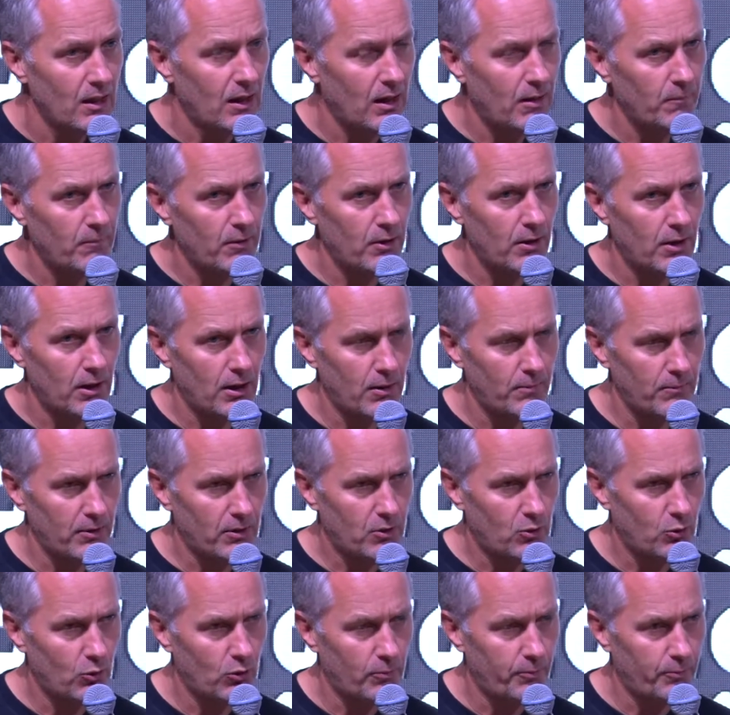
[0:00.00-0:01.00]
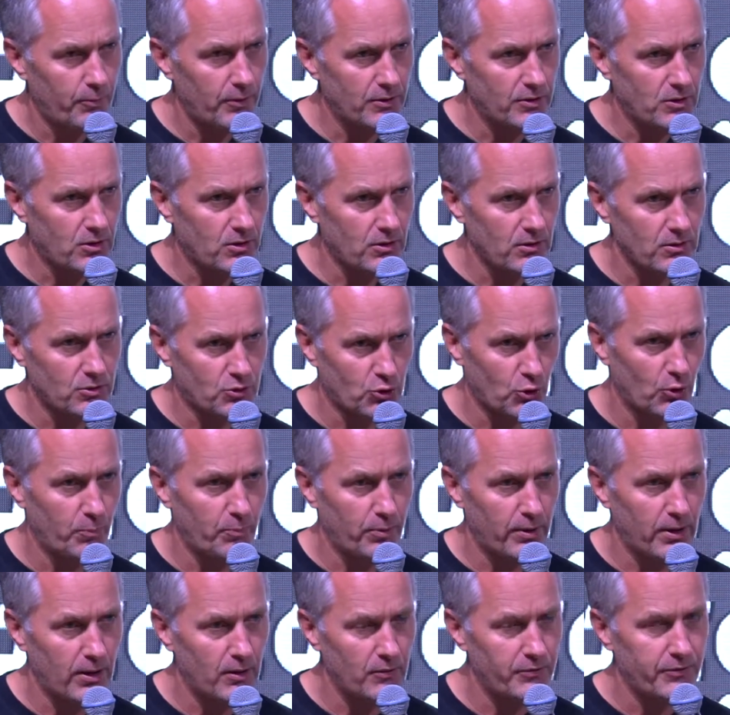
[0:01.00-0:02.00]
I'm a corporate
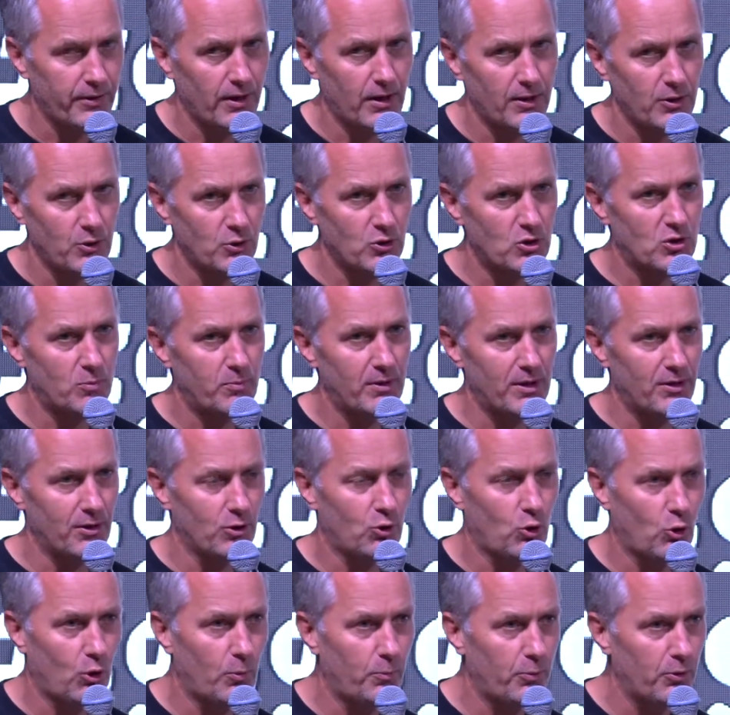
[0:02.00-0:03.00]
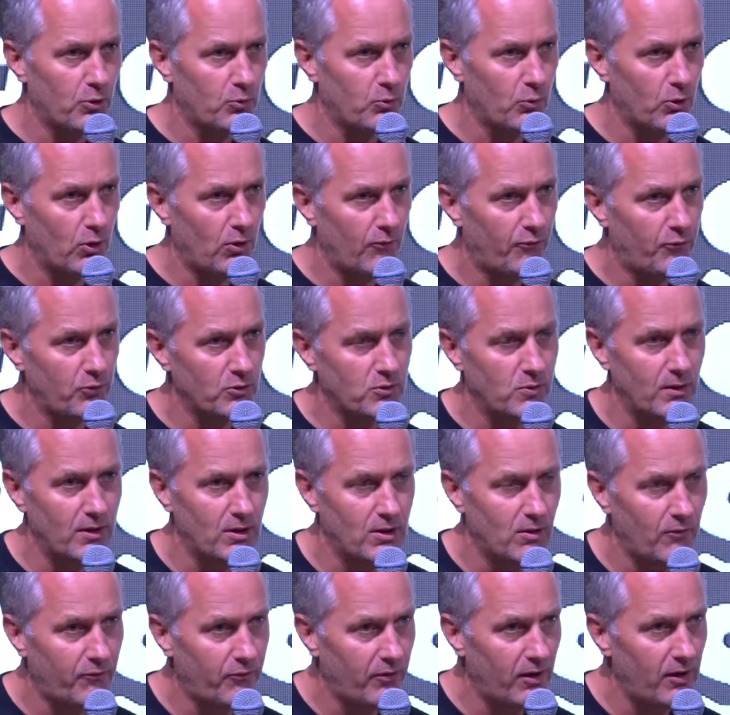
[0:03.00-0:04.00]
dropout. I used to be in the corporate world for
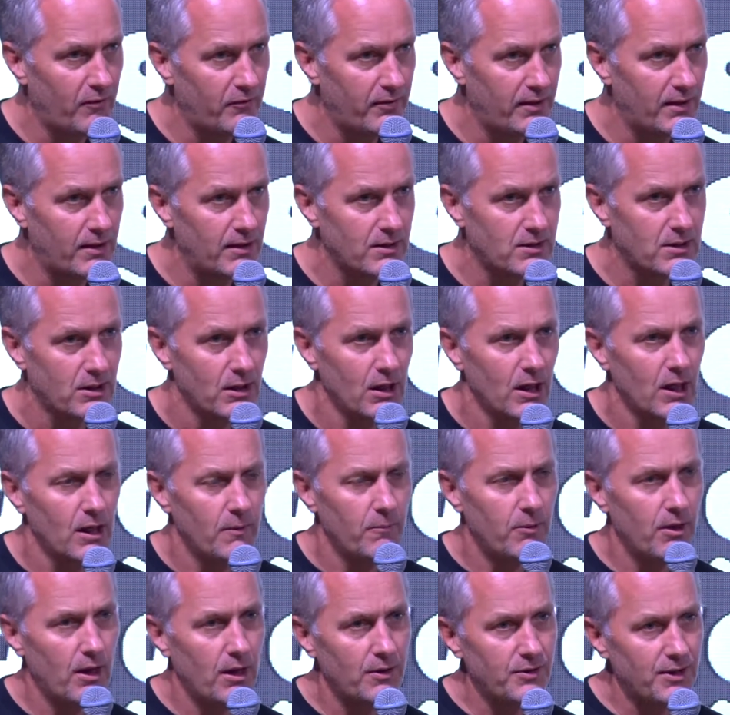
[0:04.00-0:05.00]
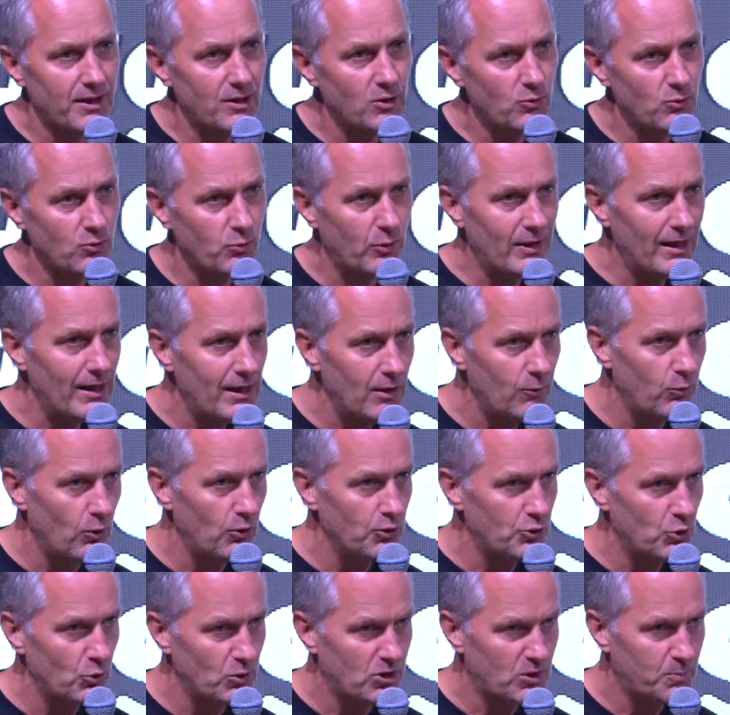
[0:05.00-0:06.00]
25 years, but I didn't really
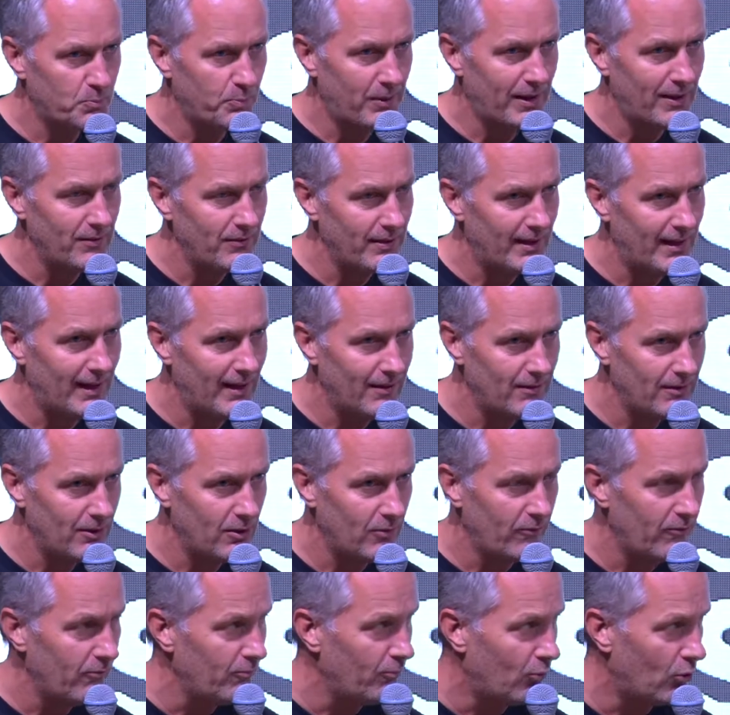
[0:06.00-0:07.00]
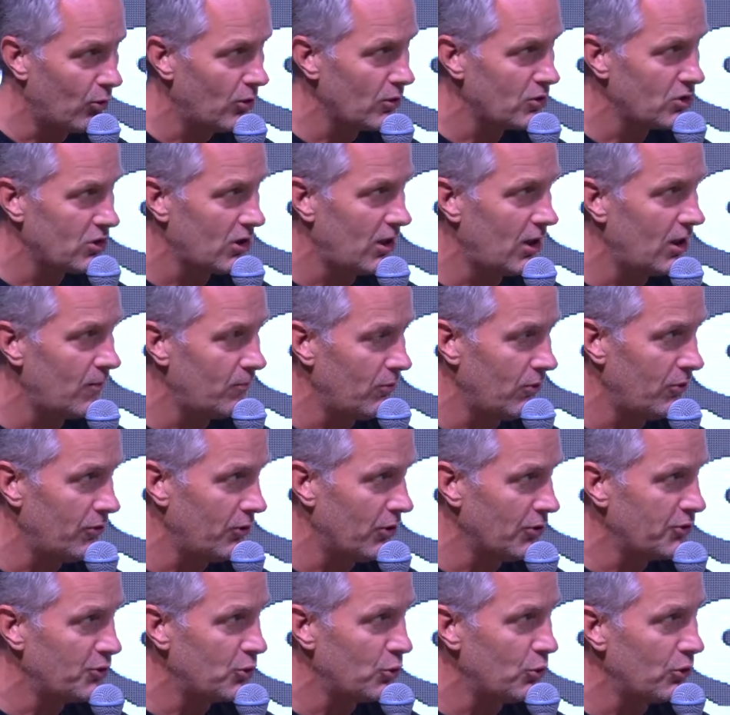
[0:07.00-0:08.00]
want to spend any more time
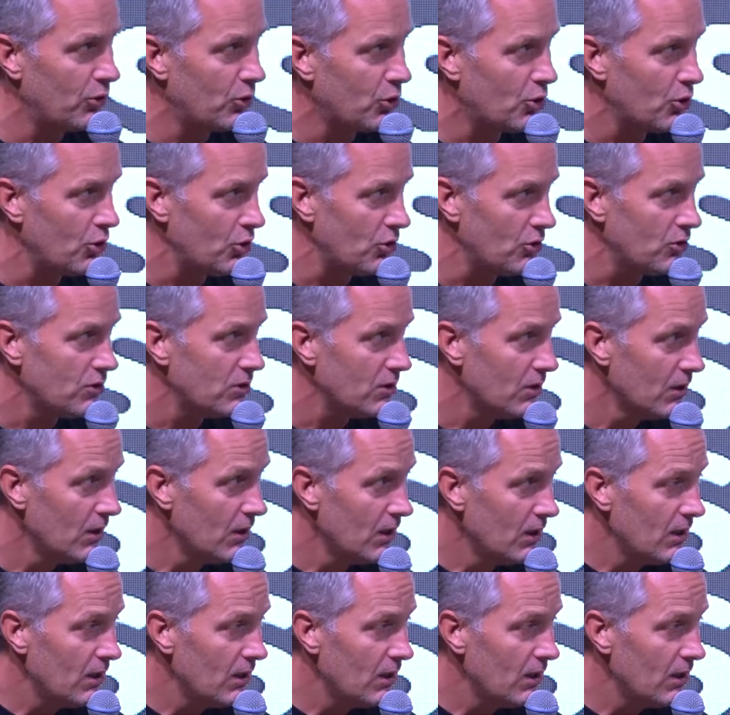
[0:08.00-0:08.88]
on not doing good.